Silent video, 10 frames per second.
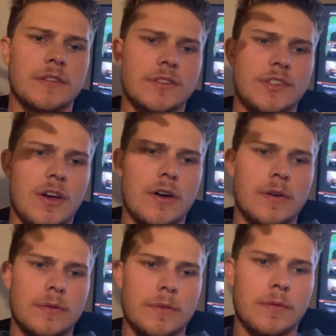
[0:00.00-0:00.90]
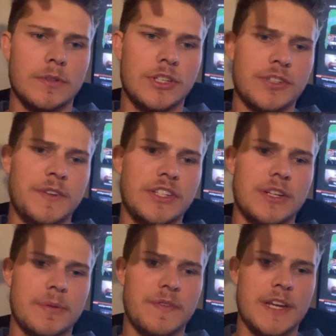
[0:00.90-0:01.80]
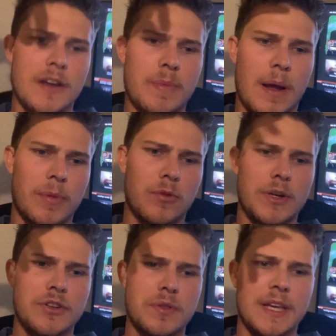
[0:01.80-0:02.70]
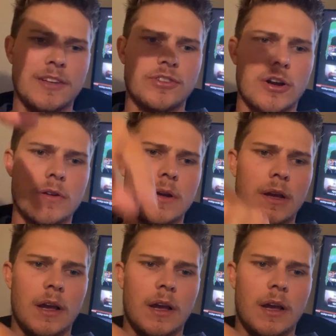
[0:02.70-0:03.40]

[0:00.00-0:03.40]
So just finished up the video, but I'm gonna redo the intro.